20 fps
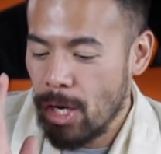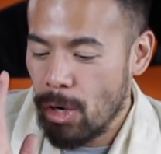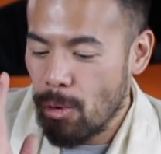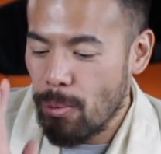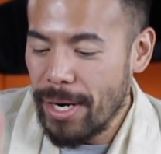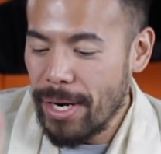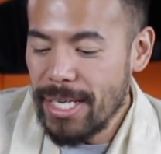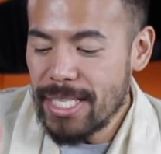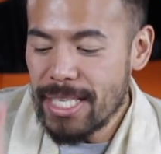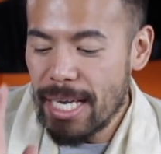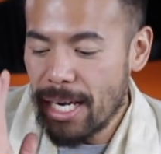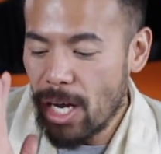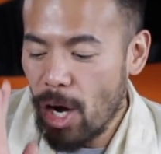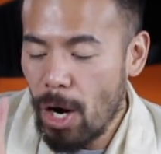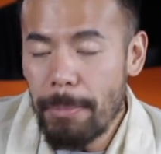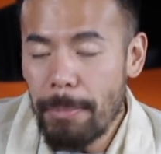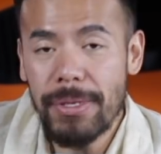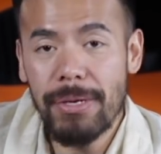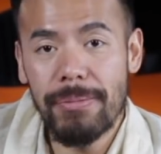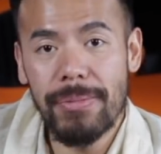When it's at
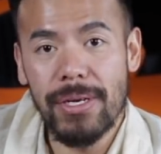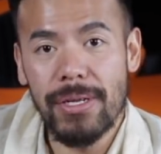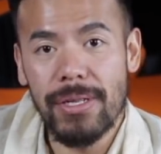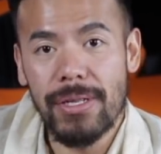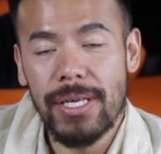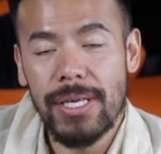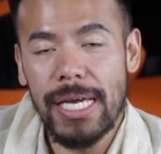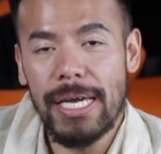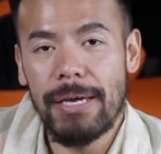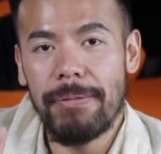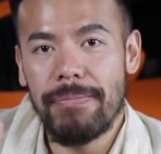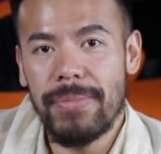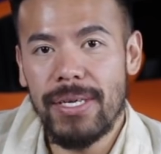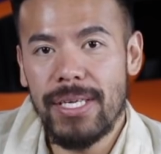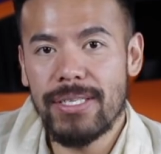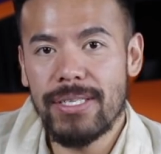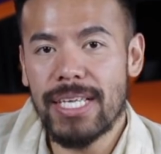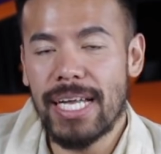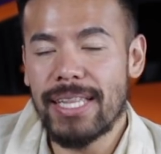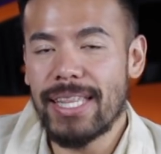optimal, it
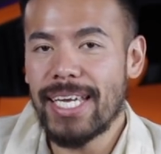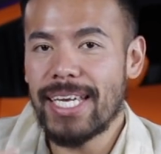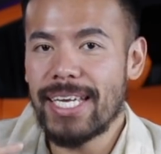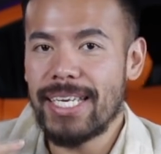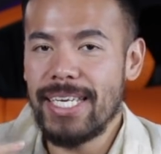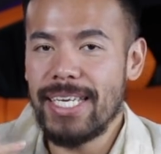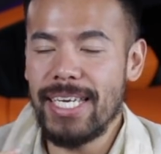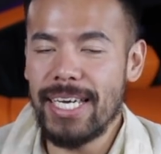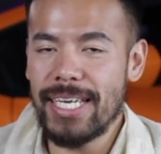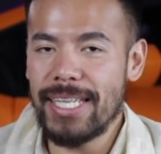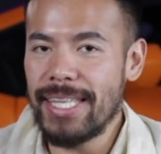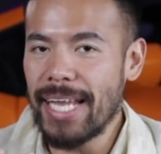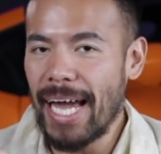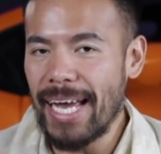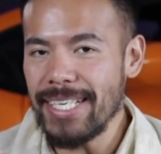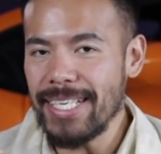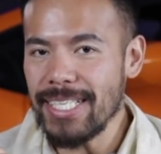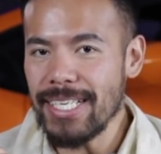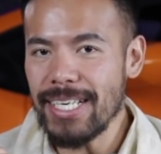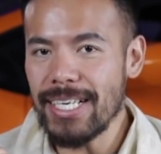means that they can hear
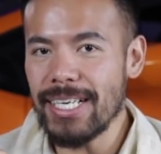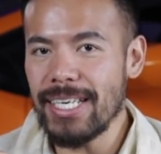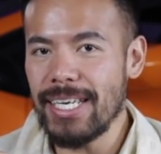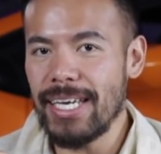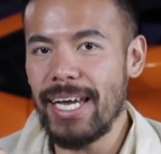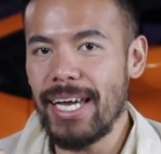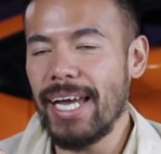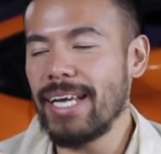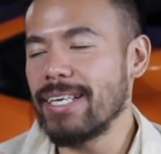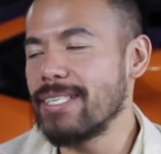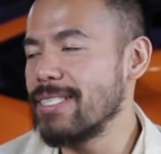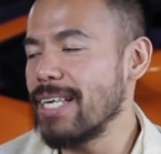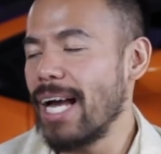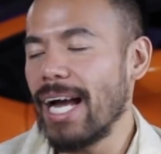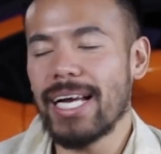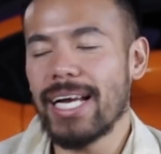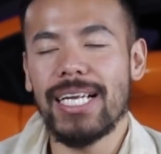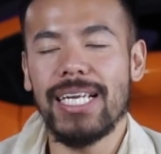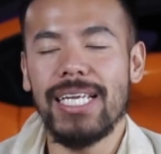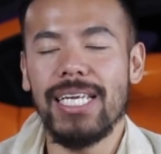nice and clear
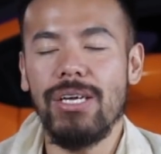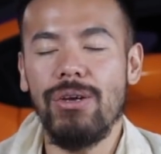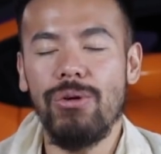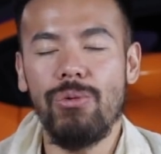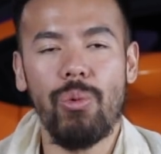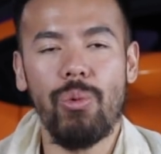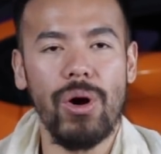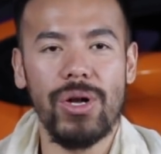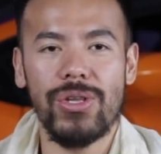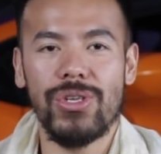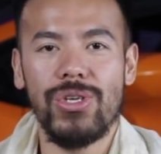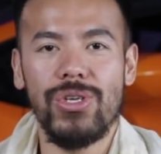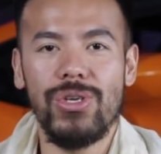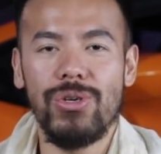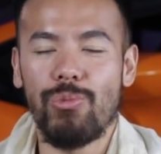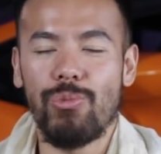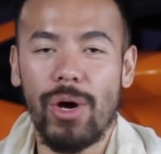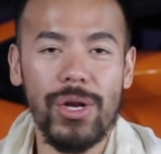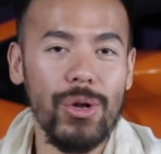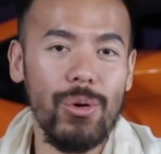exactly what,
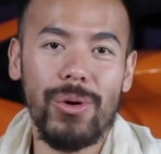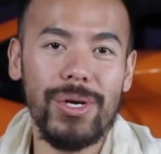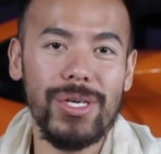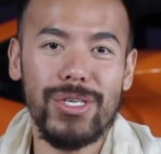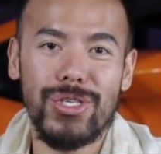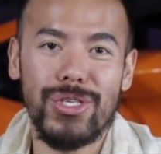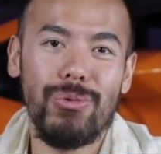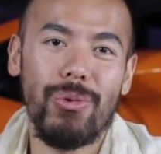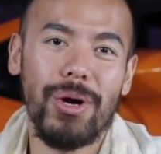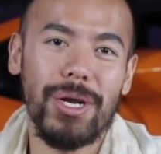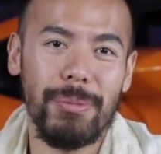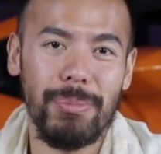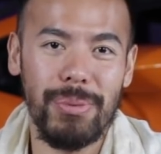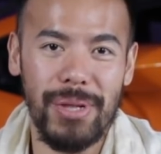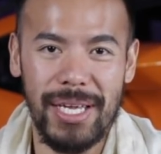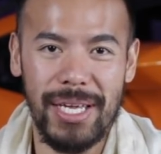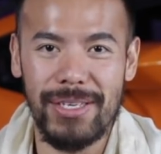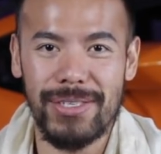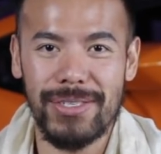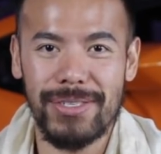you, what orders you want to
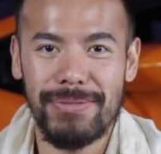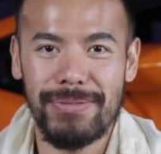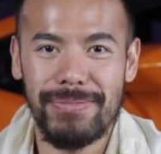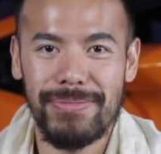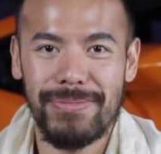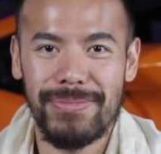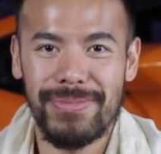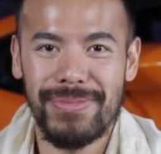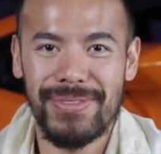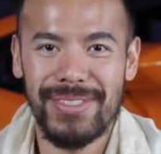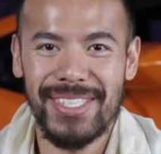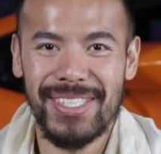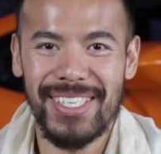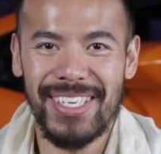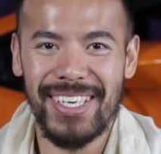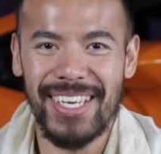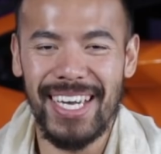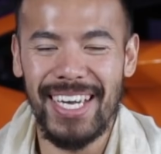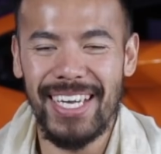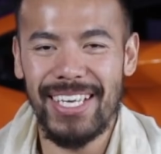place.
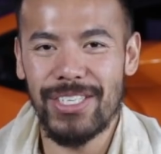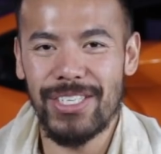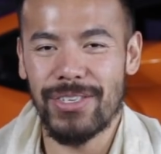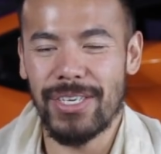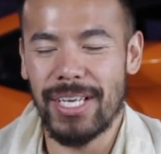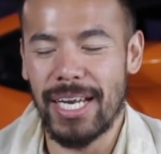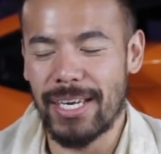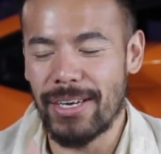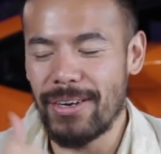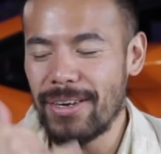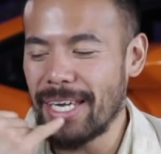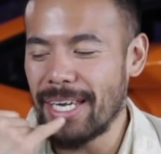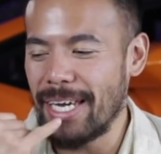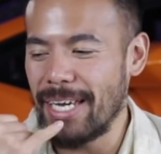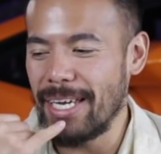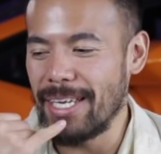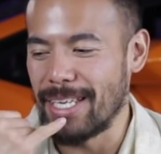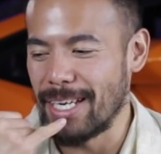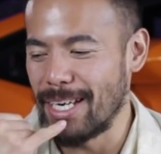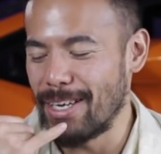Okay, so you're like,
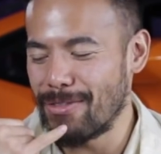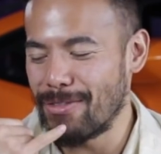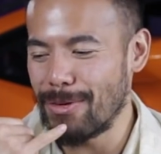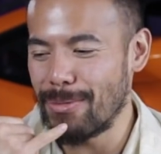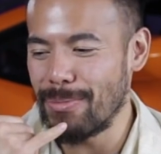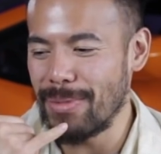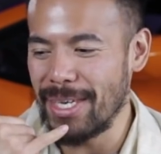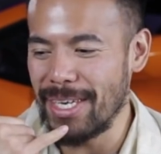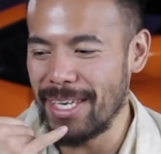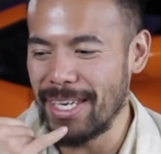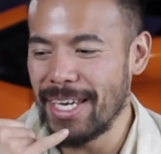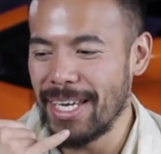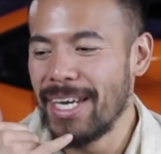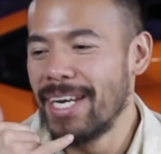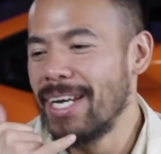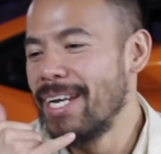okay, deliver me